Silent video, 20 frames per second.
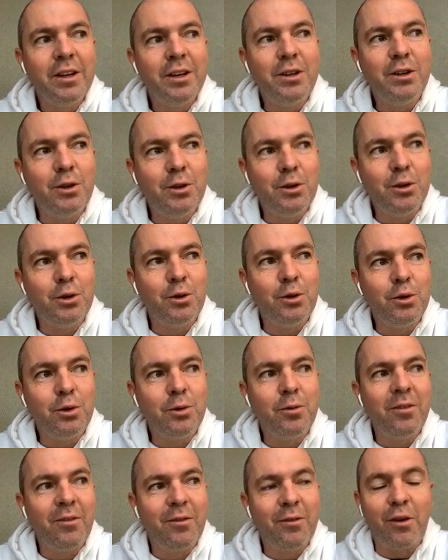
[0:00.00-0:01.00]

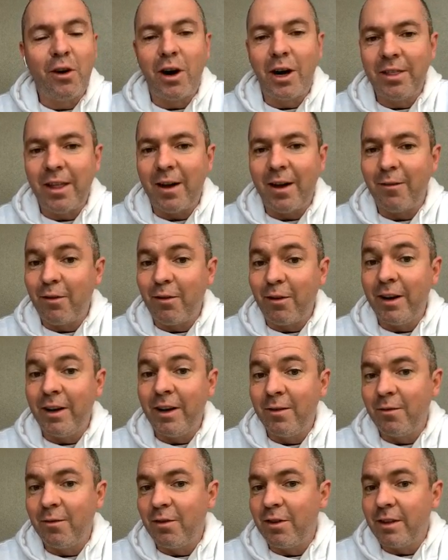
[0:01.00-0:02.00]
you find that
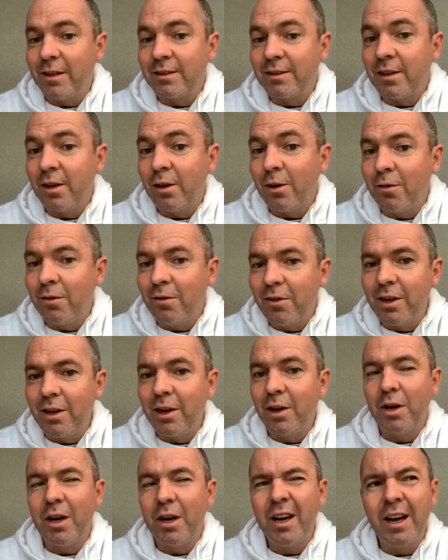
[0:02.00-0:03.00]
freedom for yourself,
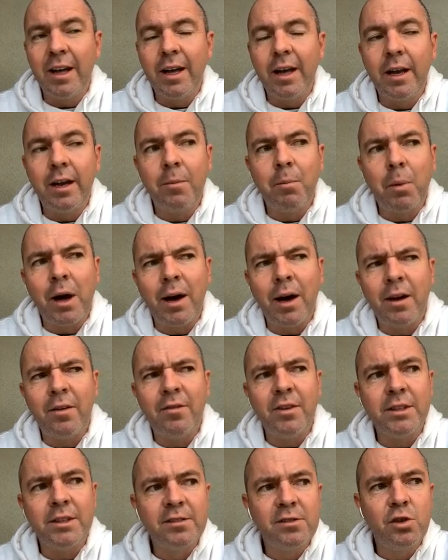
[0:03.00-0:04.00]
and a part of
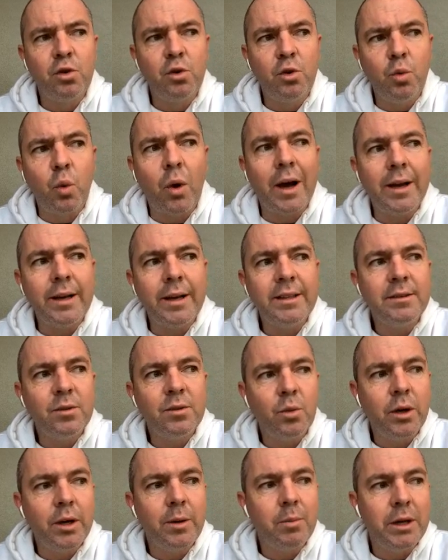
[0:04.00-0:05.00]
it's two ways,
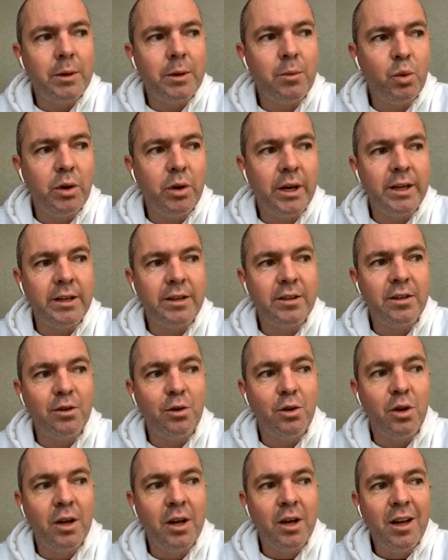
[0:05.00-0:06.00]
where people need
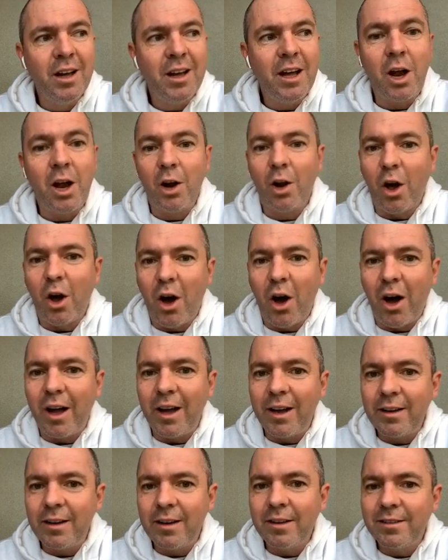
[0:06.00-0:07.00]
to
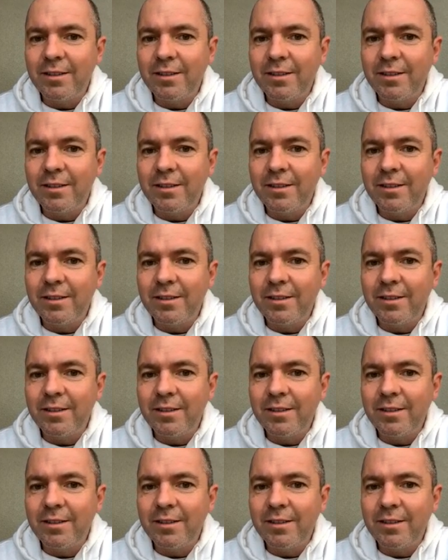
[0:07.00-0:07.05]
align.